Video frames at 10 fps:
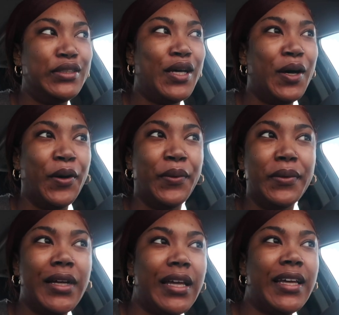
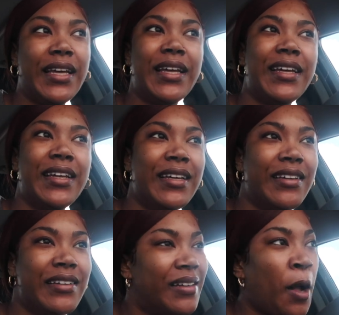So
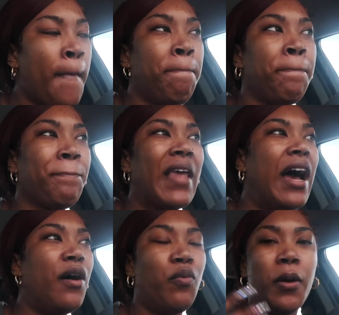I
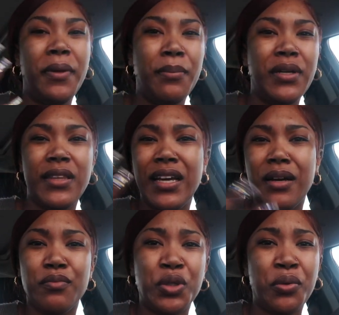don't want people to think
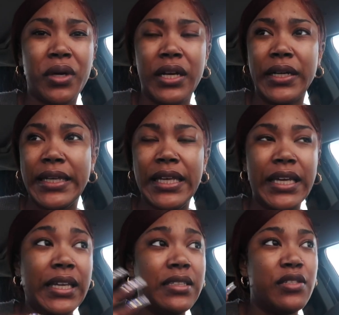I'm recording their
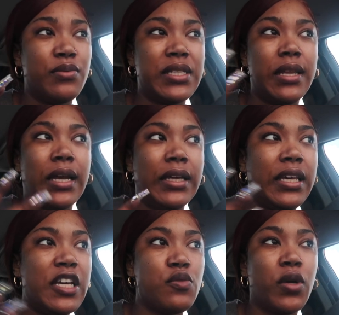kids, because it was a lot of
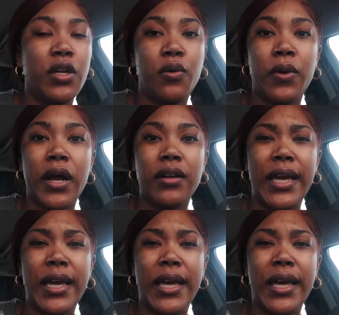kids running around.